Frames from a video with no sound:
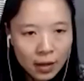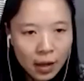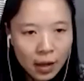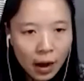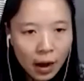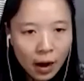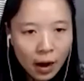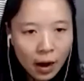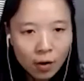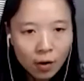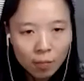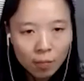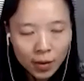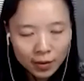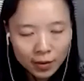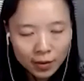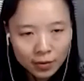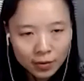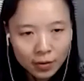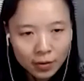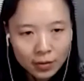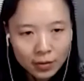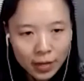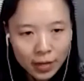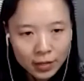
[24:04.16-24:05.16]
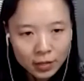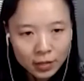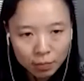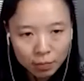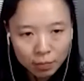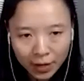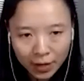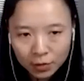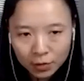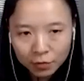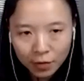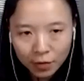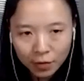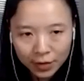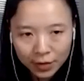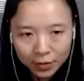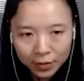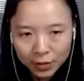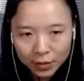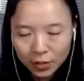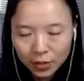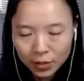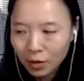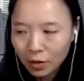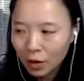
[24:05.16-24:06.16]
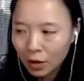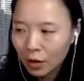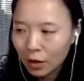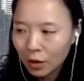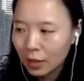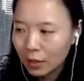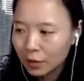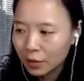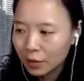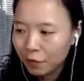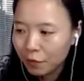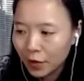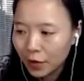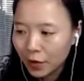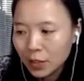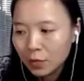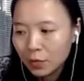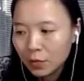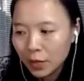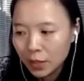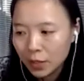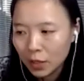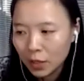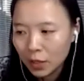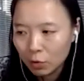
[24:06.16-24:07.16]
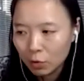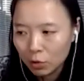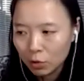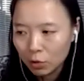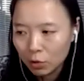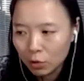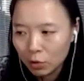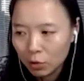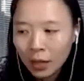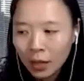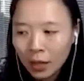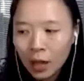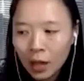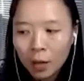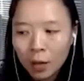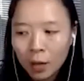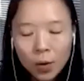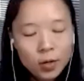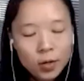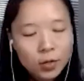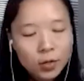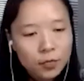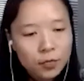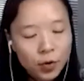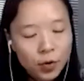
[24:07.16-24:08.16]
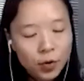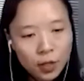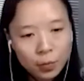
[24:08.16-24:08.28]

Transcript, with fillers: our method is much faster than the fixed resolution, both for the